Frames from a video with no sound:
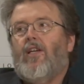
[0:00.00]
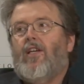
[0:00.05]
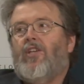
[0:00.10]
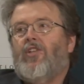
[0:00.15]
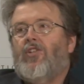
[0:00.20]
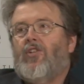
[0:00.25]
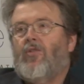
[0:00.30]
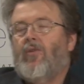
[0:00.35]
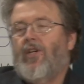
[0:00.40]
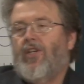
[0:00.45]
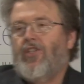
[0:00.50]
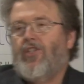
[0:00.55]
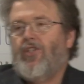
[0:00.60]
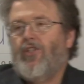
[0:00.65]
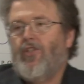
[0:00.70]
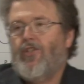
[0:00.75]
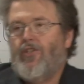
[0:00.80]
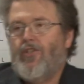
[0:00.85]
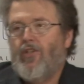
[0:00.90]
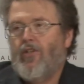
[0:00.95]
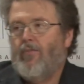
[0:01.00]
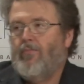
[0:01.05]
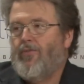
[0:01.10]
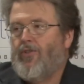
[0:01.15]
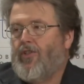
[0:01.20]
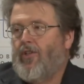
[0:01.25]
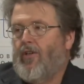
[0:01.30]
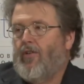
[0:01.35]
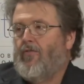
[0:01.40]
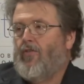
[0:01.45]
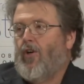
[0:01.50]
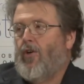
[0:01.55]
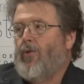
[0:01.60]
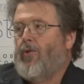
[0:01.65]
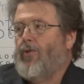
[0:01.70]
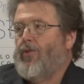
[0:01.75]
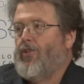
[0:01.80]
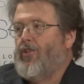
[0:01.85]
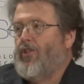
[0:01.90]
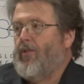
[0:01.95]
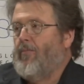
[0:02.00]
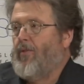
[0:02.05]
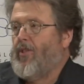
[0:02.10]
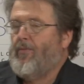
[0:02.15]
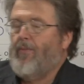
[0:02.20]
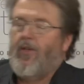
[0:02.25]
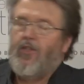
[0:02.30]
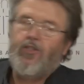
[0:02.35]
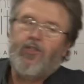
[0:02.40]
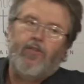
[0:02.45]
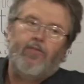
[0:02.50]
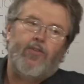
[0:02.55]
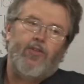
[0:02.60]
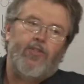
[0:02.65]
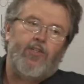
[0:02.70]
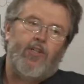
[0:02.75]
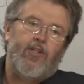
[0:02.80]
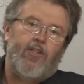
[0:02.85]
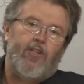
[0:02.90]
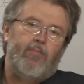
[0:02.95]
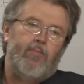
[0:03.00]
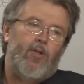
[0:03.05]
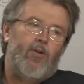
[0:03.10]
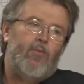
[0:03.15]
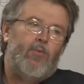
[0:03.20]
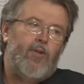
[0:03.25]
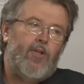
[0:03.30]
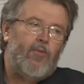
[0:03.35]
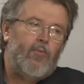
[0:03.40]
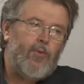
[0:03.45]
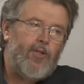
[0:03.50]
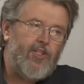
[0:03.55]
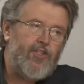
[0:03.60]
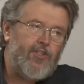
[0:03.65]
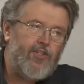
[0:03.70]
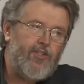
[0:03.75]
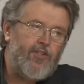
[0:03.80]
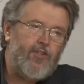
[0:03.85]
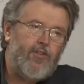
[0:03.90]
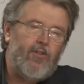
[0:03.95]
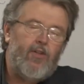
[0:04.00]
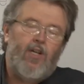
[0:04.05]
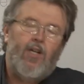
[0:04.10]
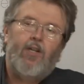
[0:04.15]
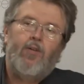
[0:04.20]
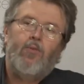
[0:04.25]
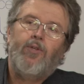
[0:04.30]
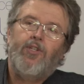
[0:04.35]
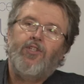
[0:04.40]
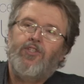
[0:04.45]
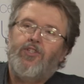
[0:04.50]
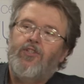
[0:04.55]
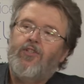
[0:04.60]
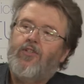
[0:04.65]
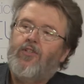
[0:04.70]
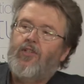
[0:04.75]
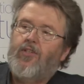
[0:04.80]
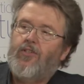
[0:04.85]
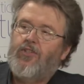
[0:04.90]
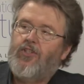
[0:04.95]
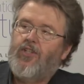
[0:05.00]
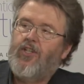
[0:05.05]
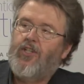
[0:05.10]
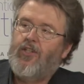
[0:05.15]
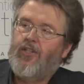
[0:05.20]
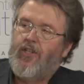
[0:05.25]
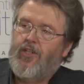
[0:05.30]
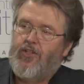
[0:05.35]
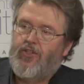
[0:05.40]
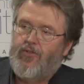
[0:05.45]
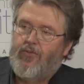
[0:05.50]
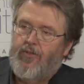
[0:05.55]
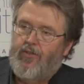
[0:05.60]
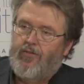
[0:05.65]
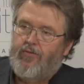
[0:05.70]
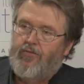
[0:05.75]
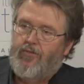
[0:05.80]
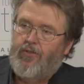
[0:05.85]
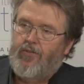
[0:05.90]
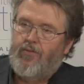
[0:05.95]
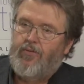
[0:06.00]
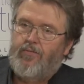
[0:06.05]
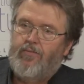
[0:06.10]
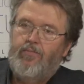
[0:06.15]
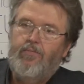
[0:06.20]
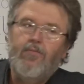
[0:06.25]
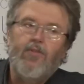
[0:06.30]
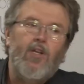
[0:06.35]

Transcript: integration in terms of ownership, especially if you're talking about what Winson, Winson calls industrial food.